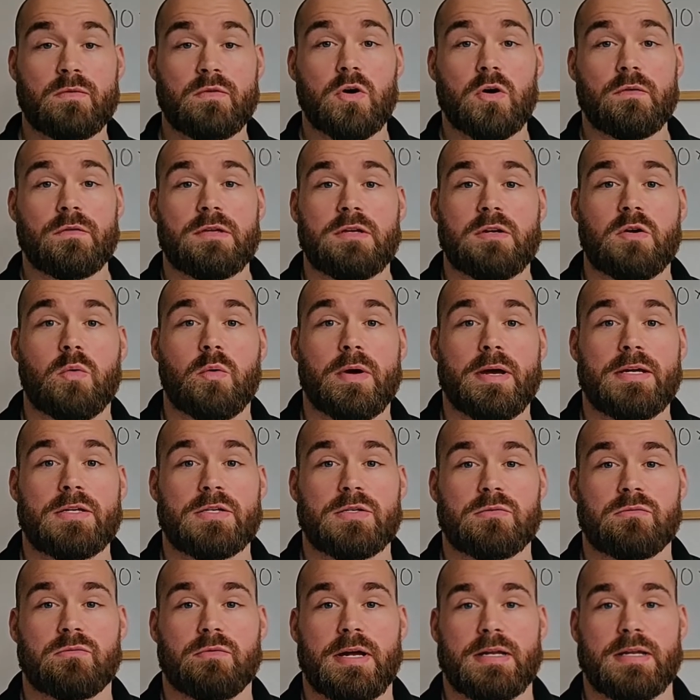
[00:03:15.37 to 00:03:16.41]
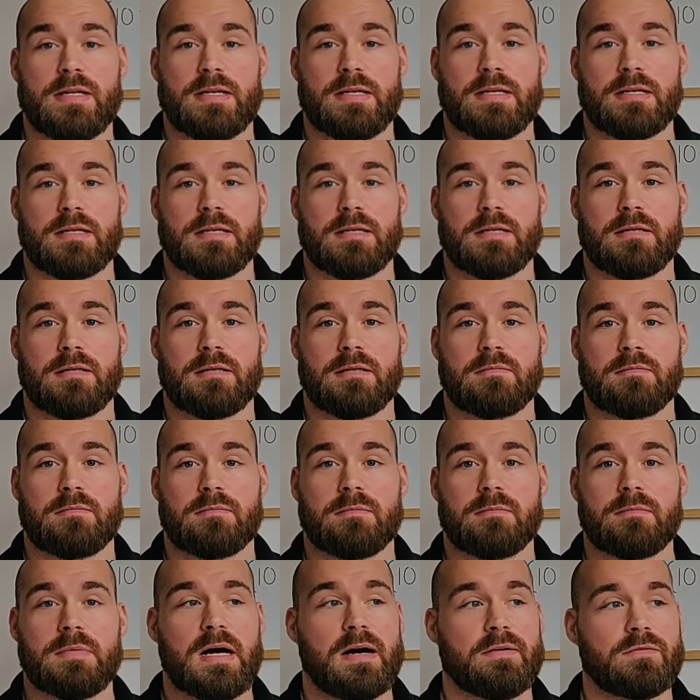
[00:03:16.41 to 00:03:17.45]
we've got the equation ready.
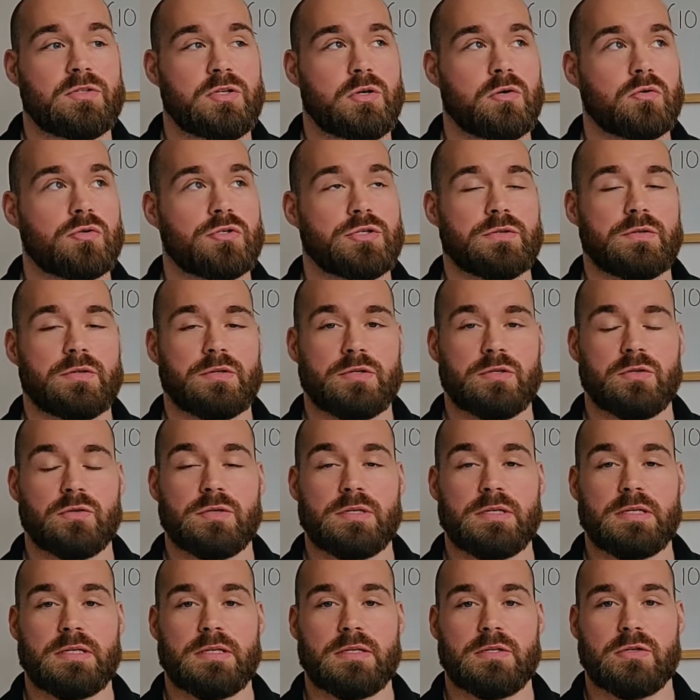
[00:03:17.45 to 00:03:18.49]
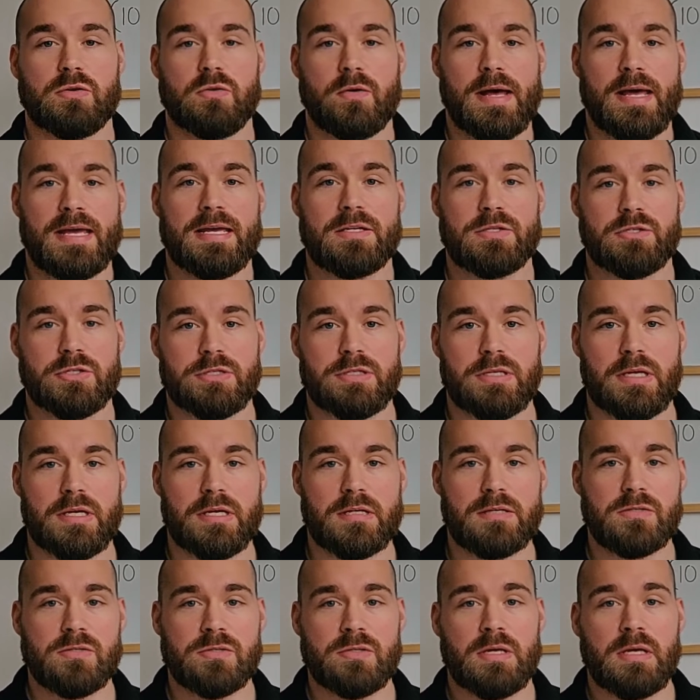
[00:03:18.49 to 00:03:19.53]
I've told you that you need your age in
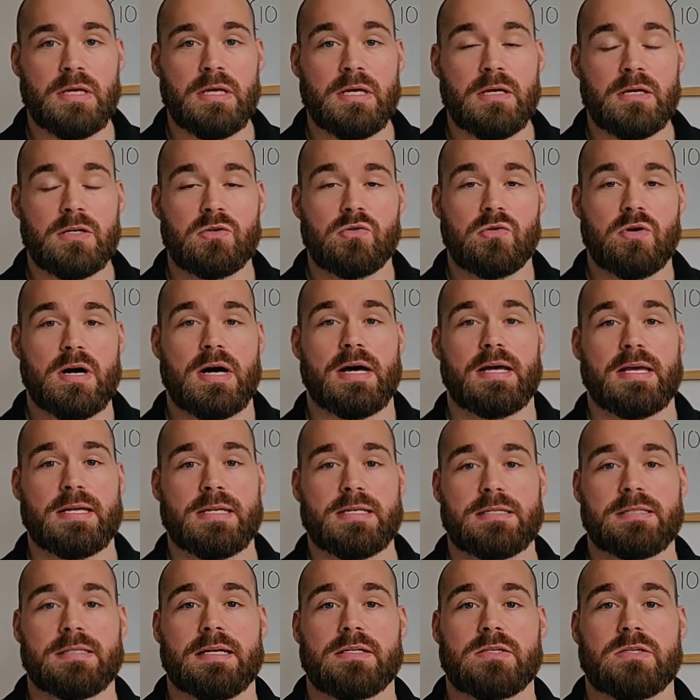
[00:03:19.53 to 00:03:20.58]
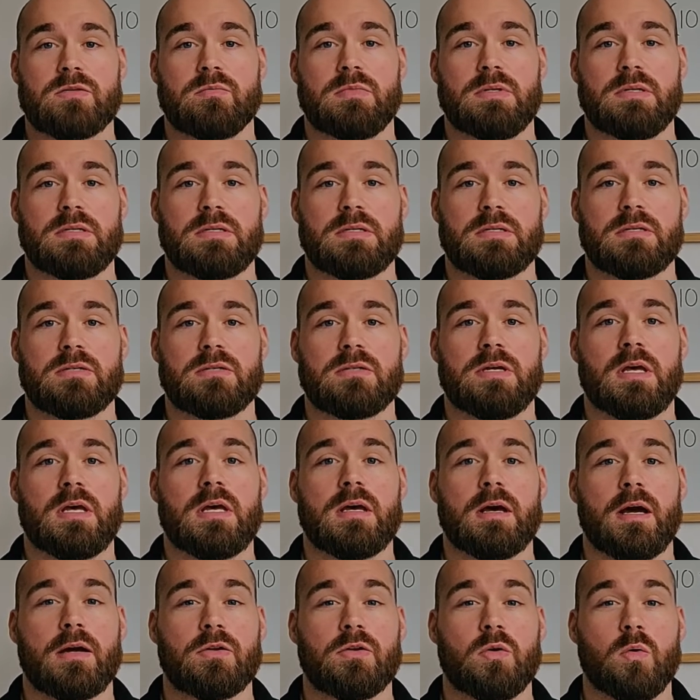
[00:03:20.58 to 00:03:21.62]
years, your height in centimetres,
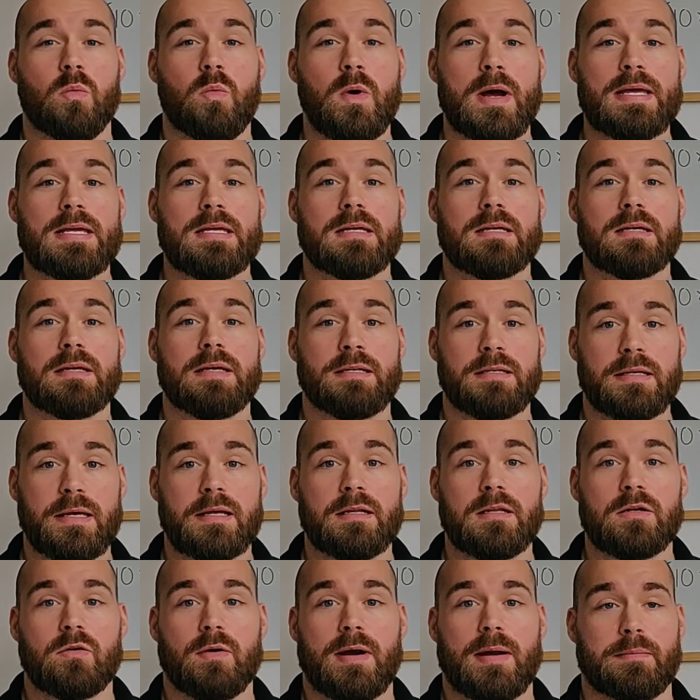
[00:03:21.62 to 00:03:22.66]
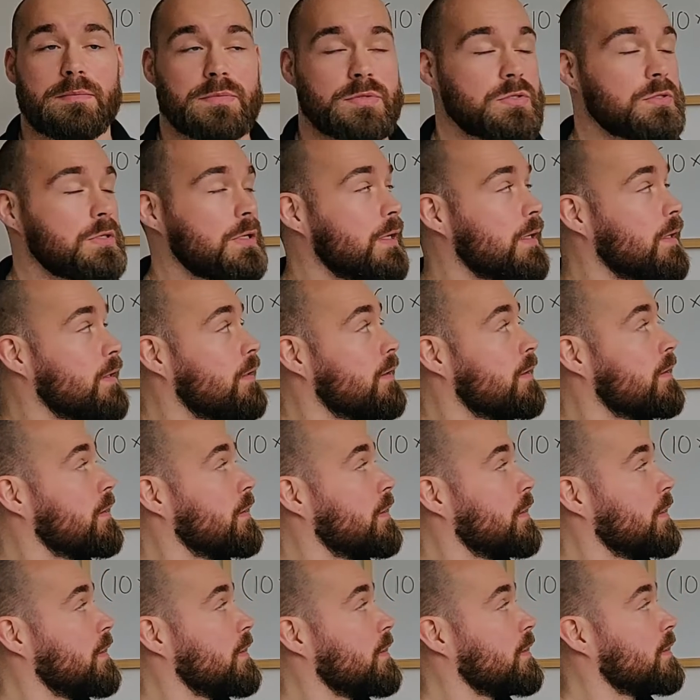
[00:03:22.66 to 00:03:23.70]
and your weight in kilograms.
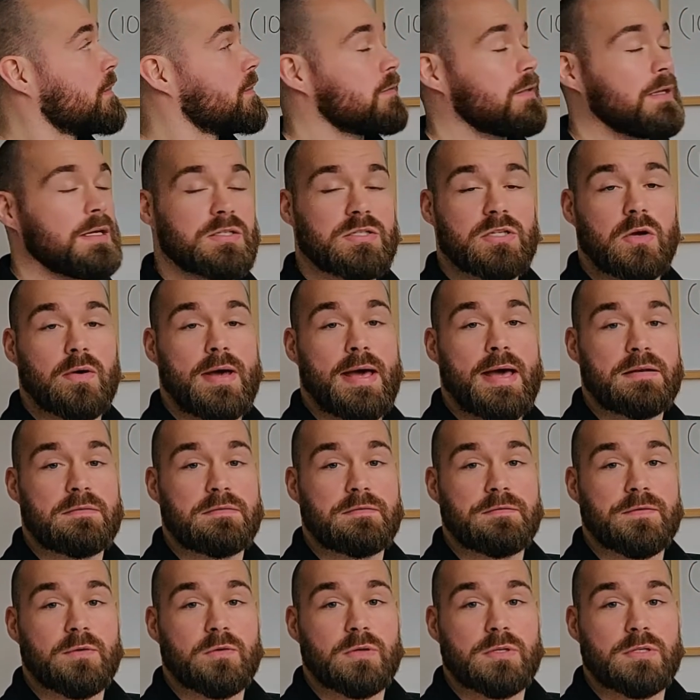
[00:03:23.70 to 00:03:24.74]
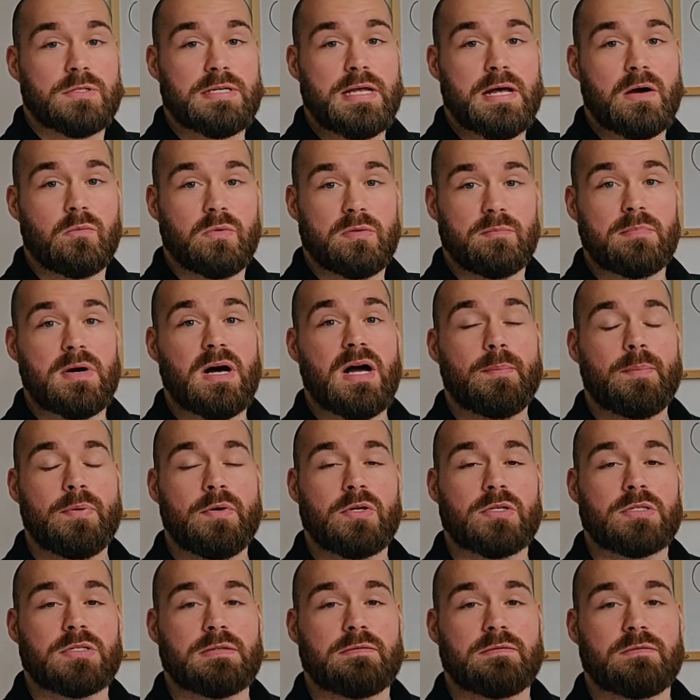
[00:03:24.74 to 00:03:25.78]
Let's go ahead and fill this out with my
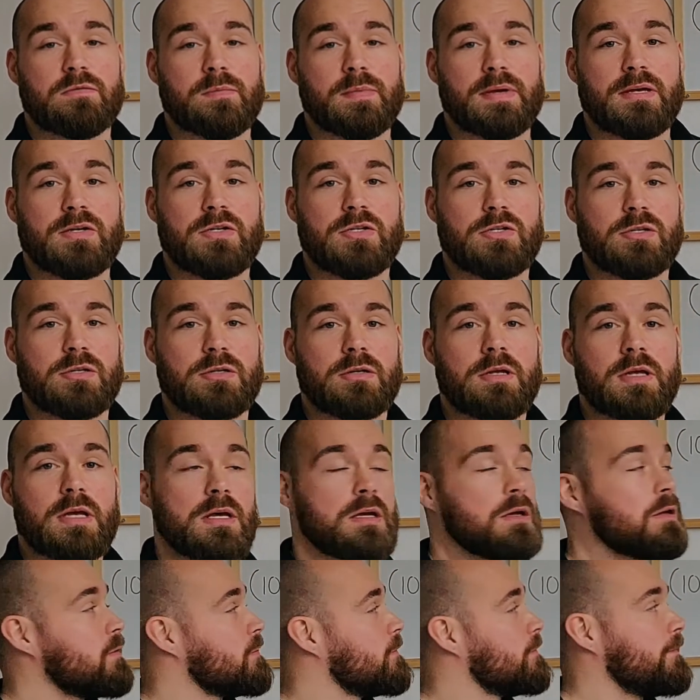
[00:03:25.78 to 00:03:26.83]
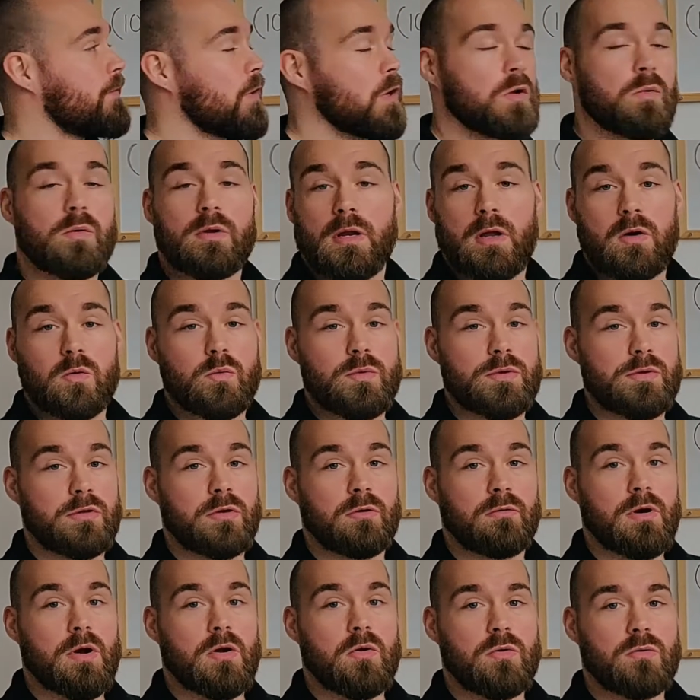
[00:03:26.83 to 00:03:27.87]
personal information, follow along with
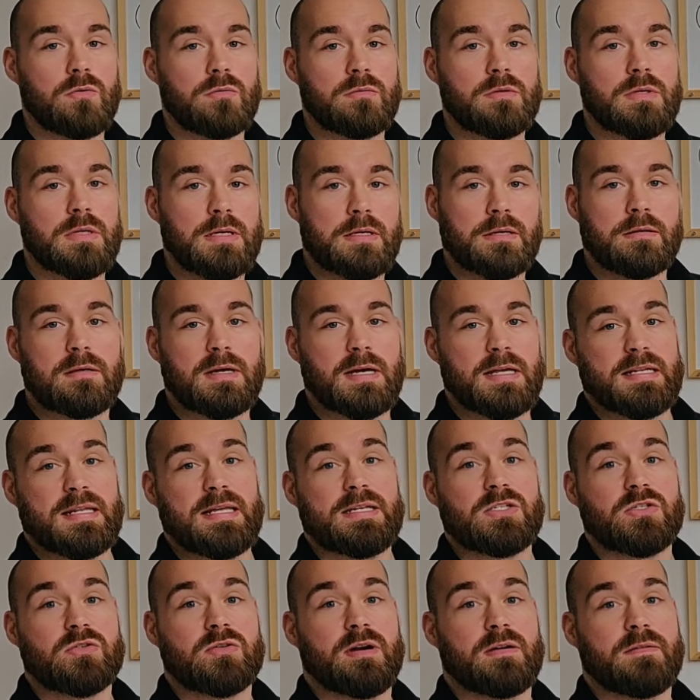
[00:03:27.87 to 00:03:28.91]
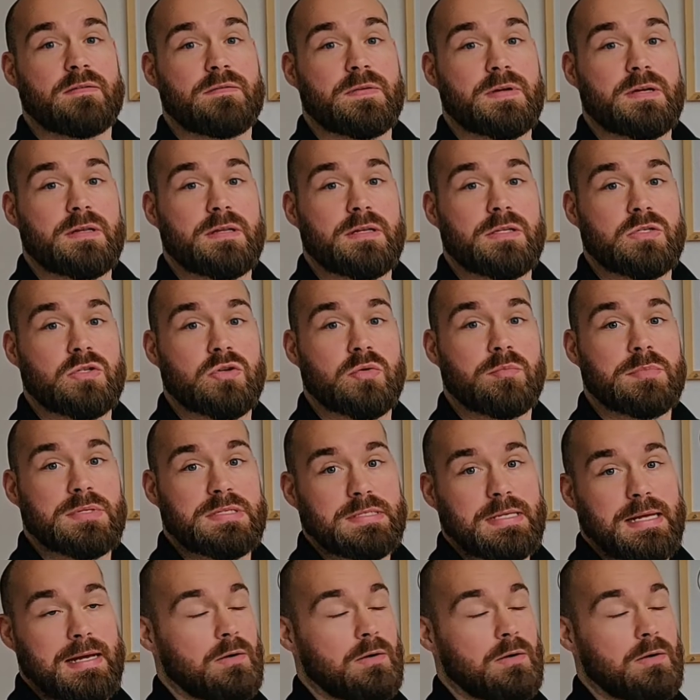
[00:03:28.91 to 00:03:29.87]
your own, and let's try and figure these numbers